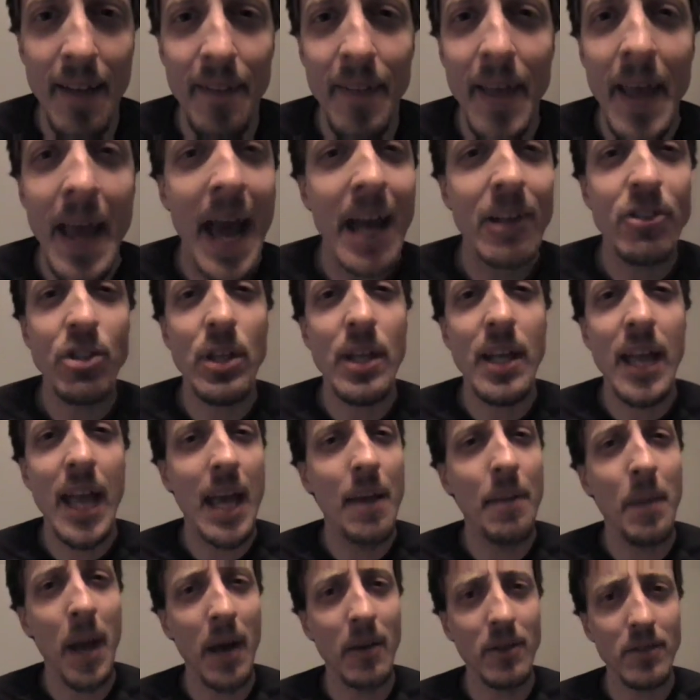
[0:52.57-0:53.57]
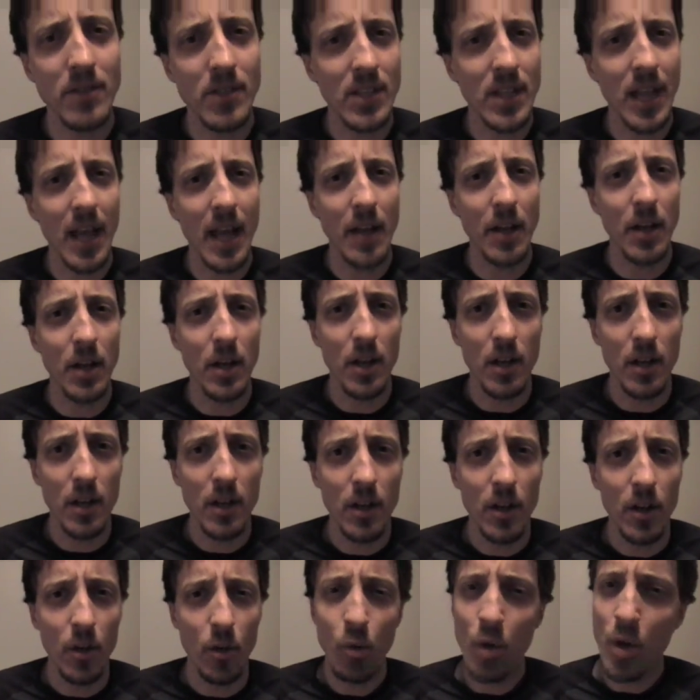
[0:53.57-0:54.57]
They actually came out and said,
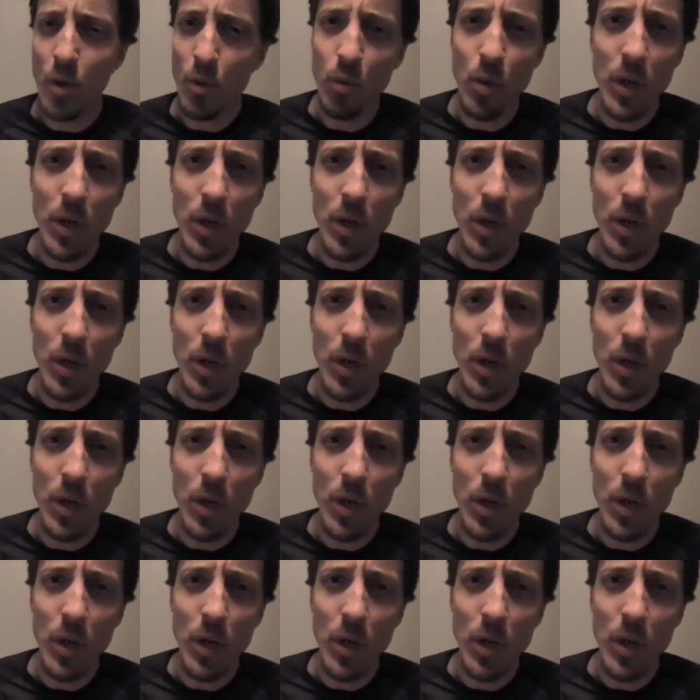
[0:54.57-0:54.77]
we're